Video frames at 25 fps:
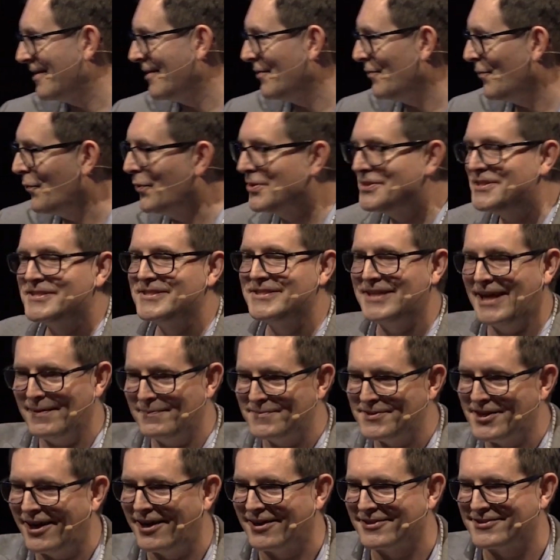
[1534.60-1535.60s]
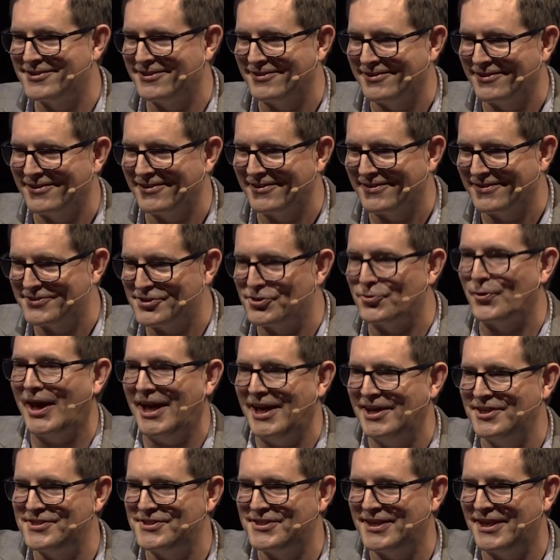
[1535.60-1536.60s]
what's his name? Dr.
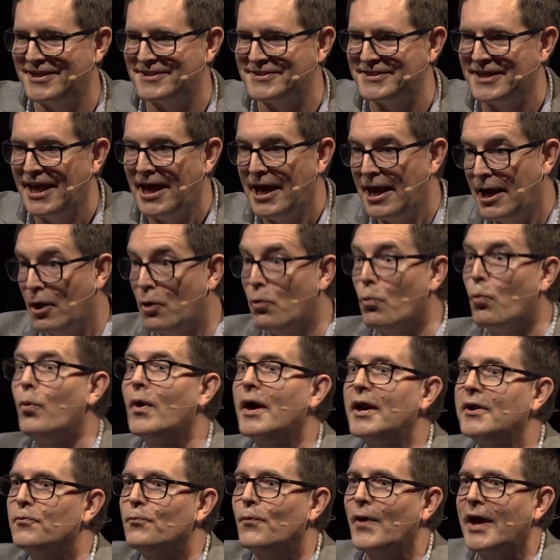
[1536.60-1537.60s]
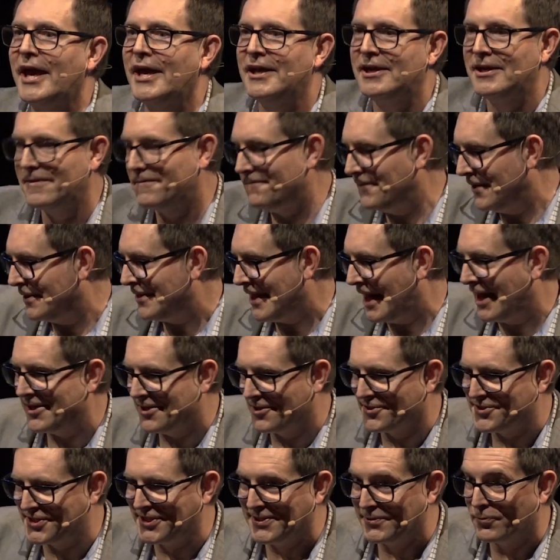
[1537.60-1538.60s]
Strange says, one way to defeat
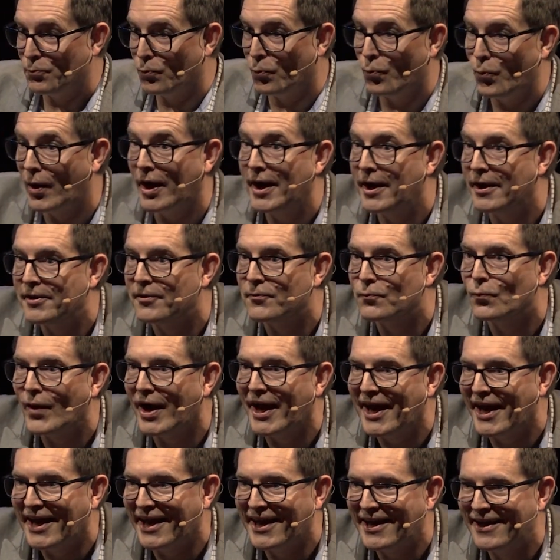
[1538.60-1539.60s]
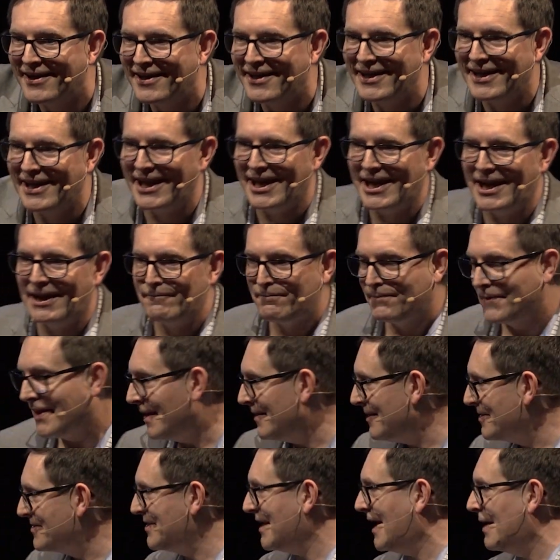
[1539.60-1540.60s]
Thanos, one way.
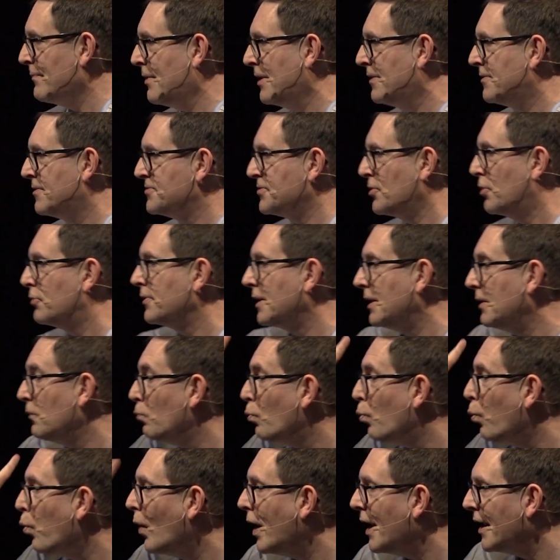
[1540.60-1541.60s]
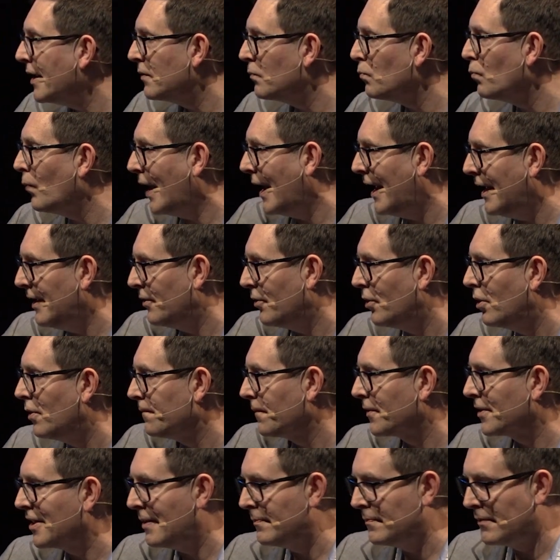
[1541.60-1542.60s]
In the same way, there's only one way to
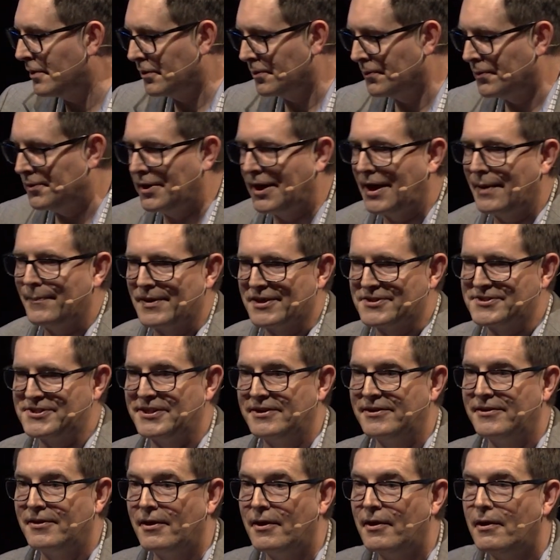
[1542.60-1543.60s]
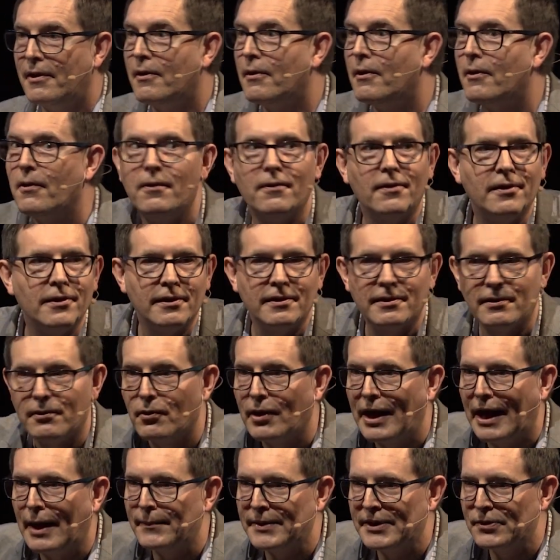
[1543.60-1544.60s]
overcome the thermodynamics.
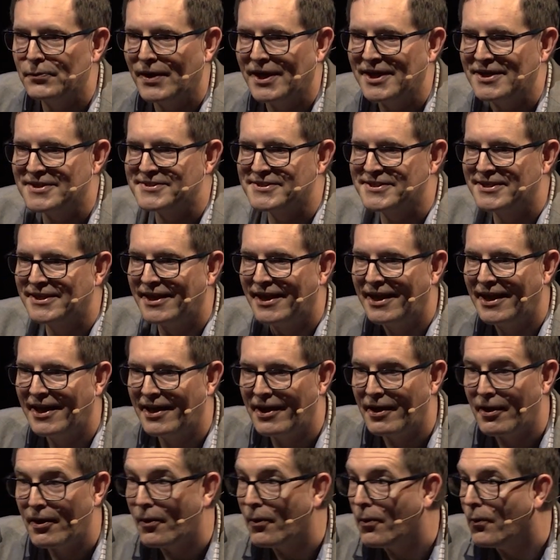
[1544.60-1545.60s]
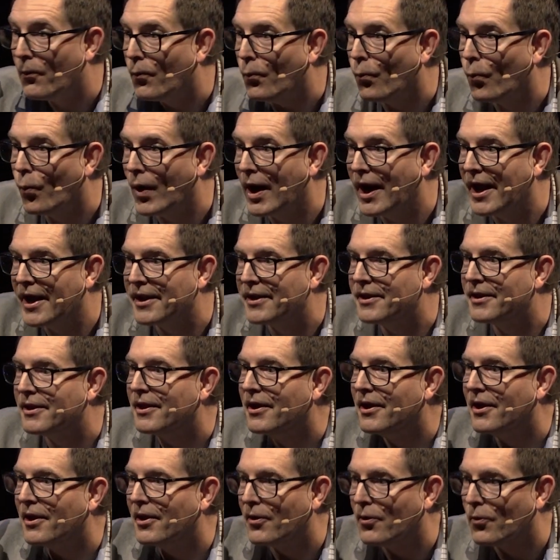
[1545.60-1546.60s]
How many ways?
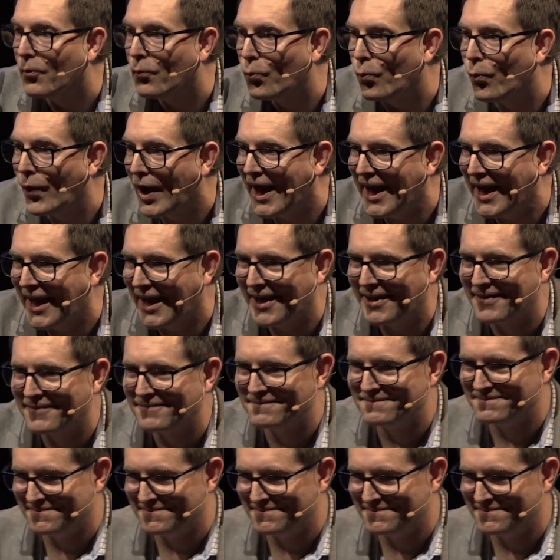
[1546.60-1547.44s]
One way.